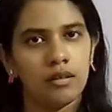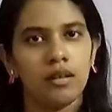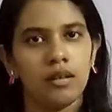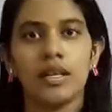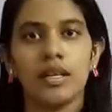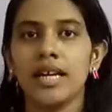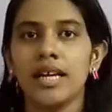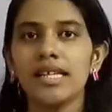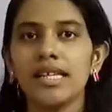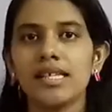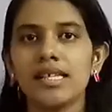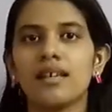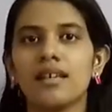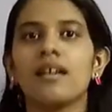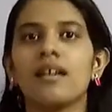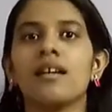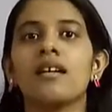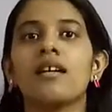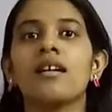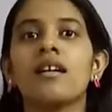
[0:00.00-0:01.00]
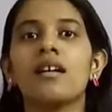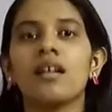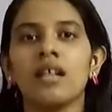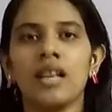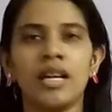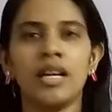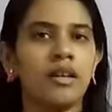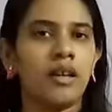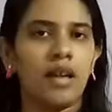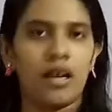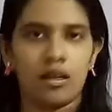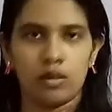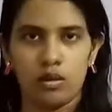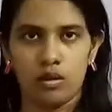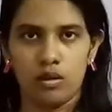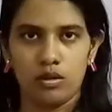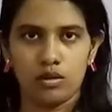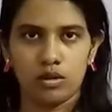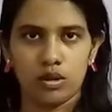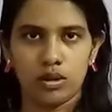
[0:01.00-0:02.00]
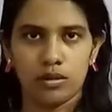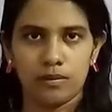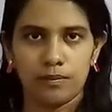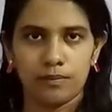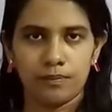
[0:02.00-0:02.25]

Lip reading: That is clean technology.